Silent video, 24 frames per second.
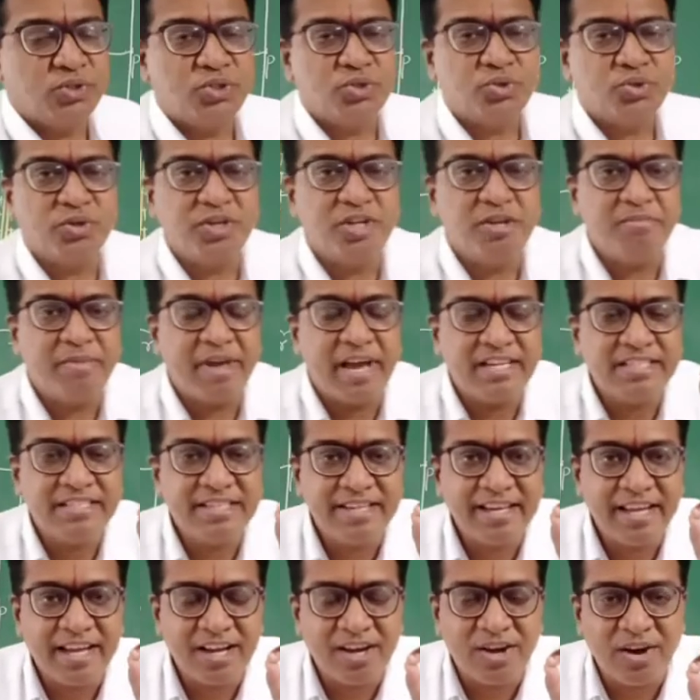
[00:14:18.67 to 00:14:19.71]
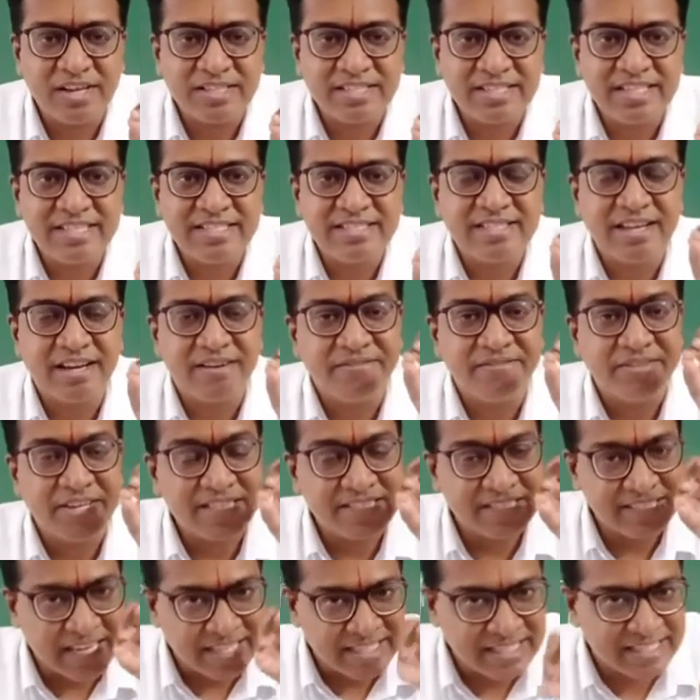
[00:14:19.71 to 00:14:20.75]
should imagine a Gaussian
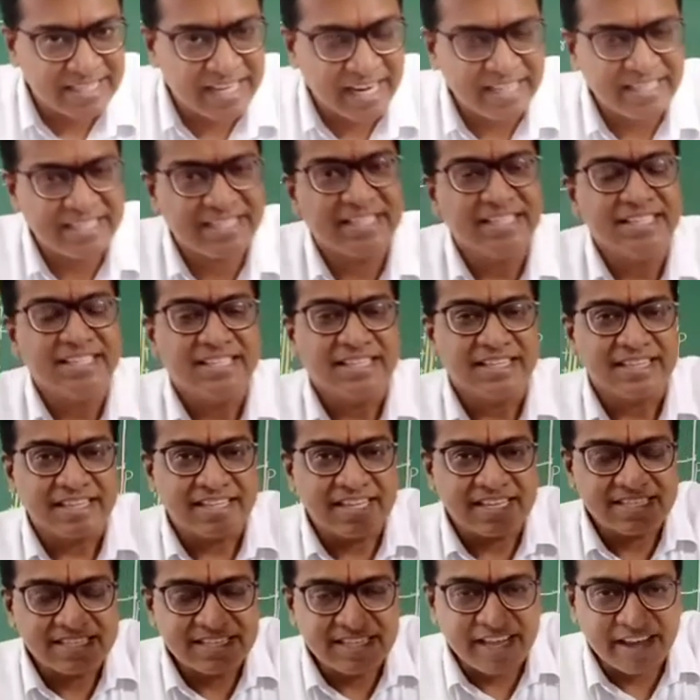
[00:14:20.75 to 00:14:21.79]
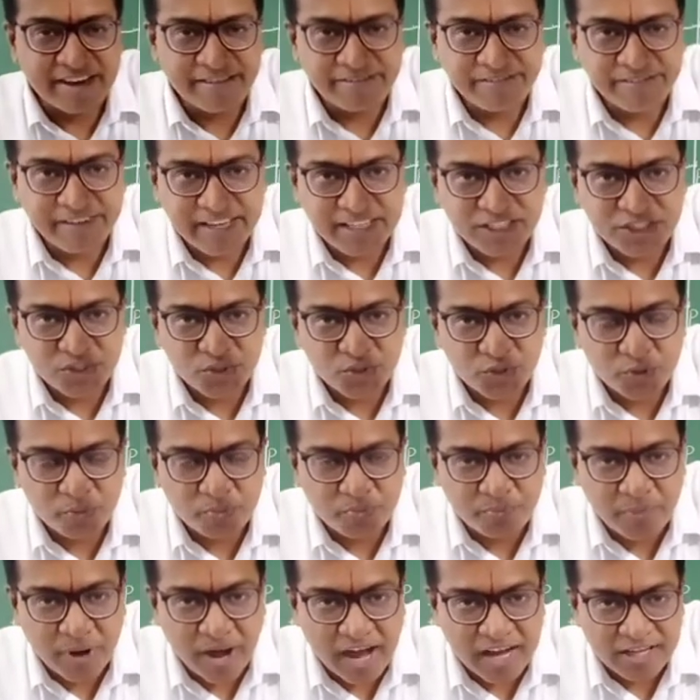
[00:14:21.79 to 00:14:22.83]
surface such that the surface
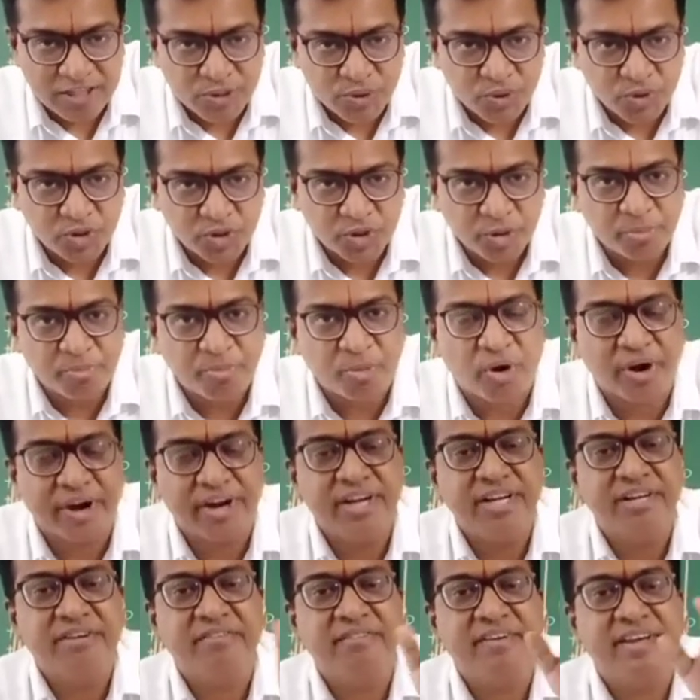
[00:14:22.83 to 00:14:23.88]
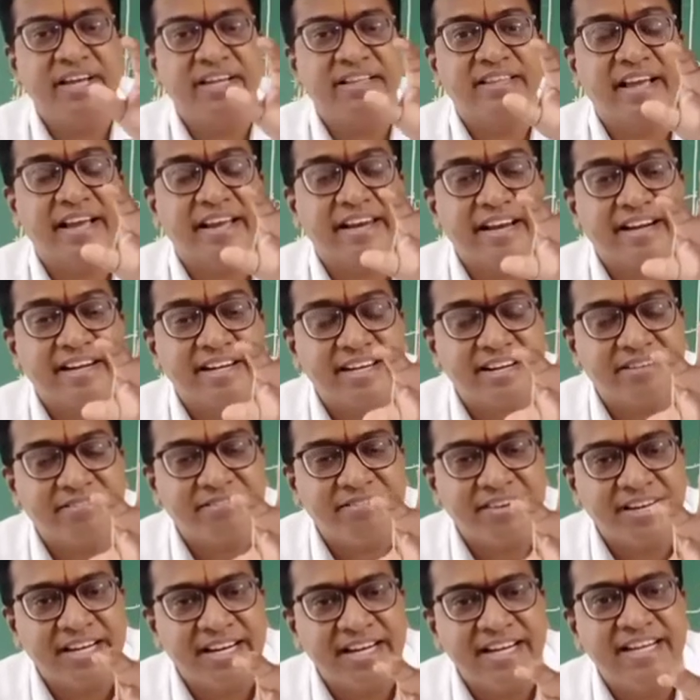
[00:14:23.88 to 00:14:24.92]
should pass through the point where the electric
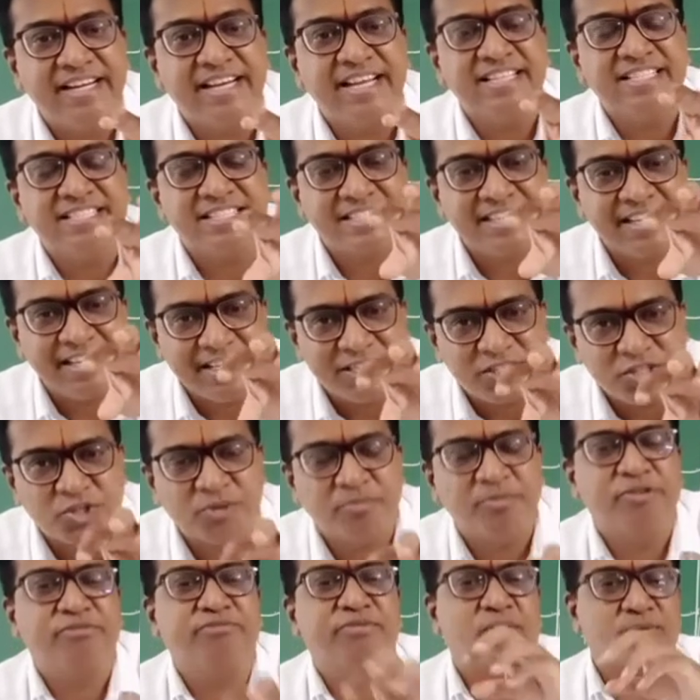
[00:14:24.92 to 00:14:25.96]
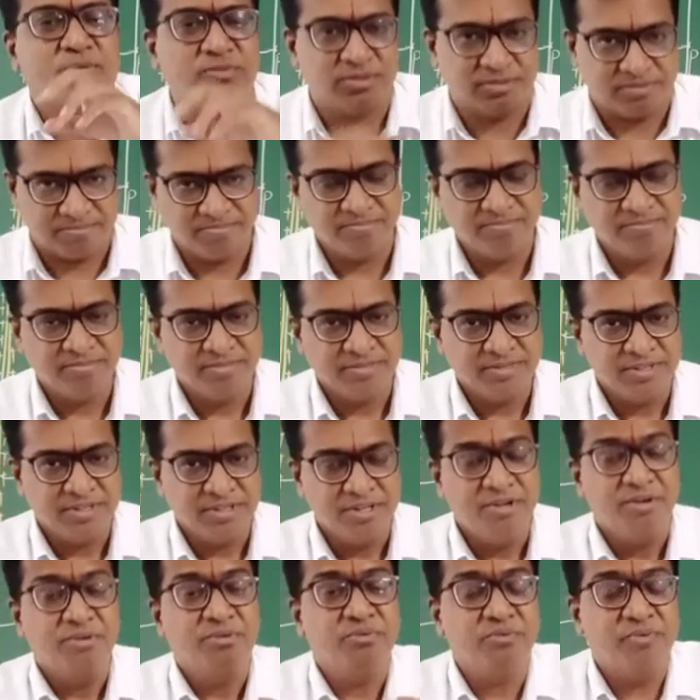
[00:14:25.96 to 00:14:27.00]
field intensity is to be found.
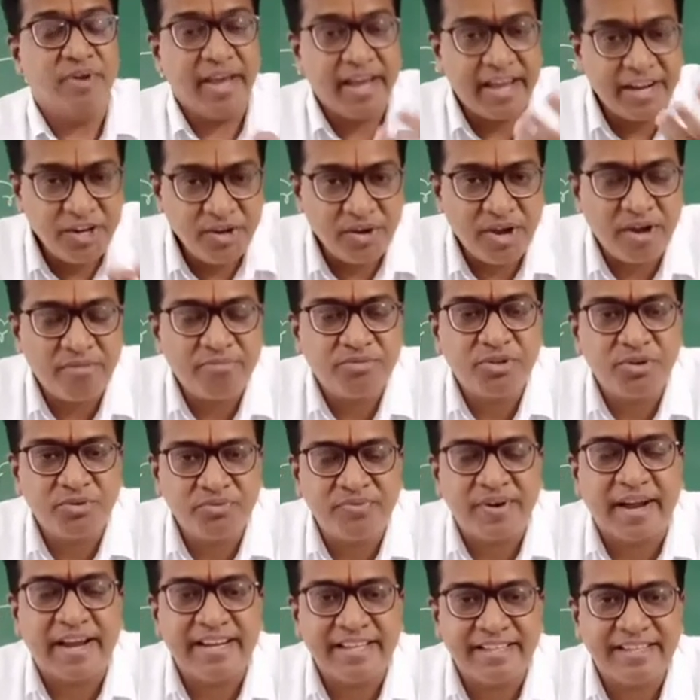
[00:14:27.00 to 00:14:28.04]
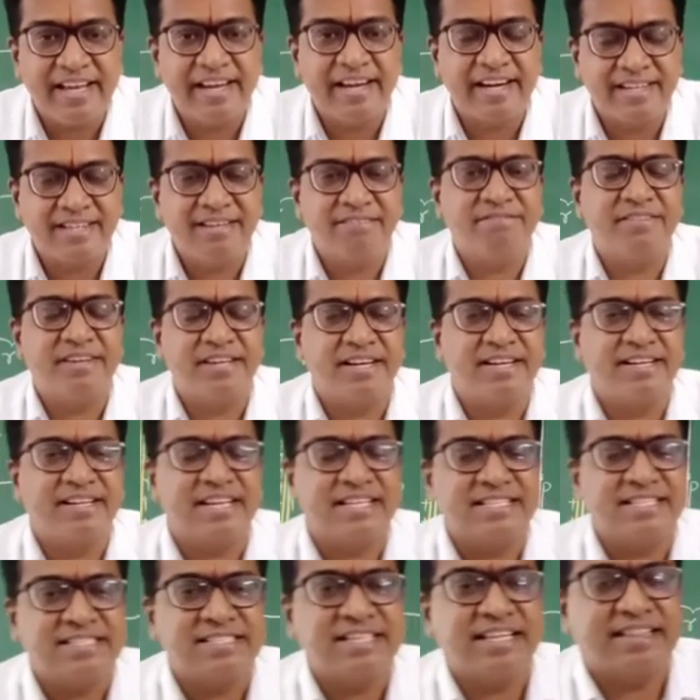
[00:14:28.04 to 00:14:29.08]
Where you have to find the electric field
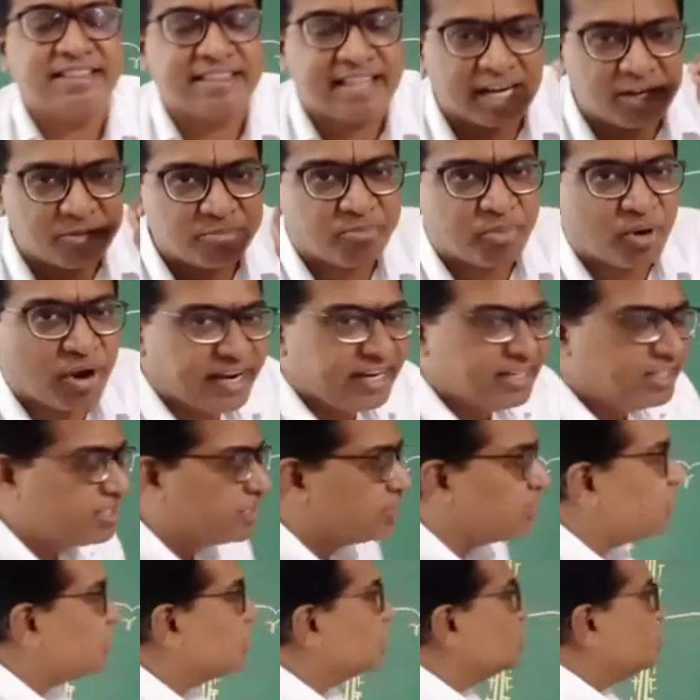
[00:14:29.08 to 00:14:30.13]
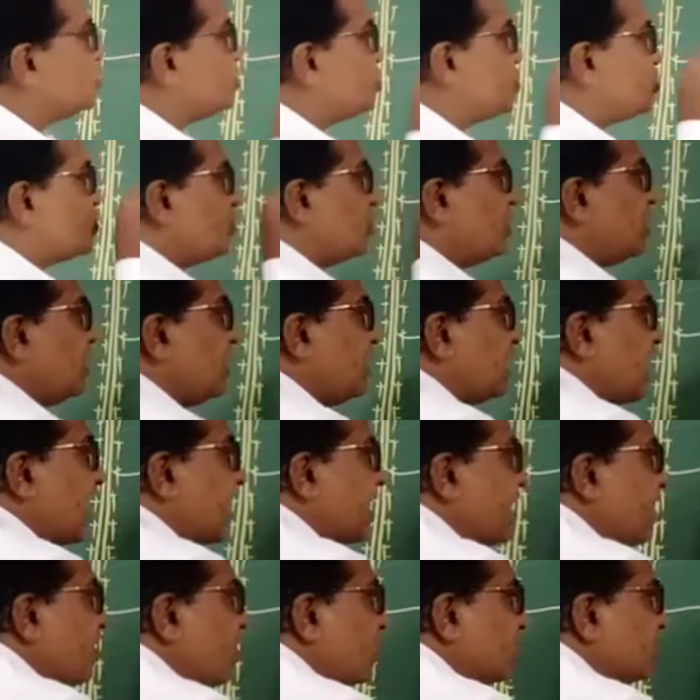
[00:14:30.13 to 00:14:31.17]
intensity, that point should
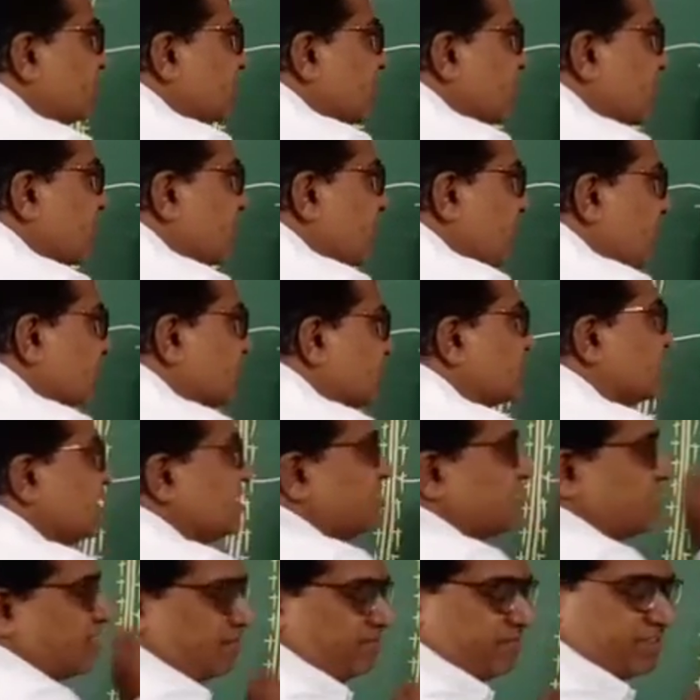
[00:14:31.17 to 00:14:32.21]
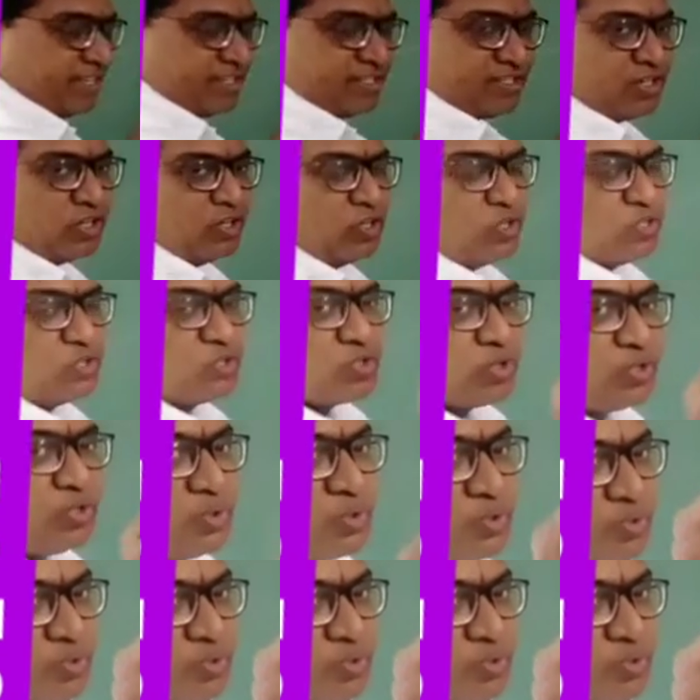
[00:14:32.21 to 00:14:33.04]
lie on the Gaussian surface. So you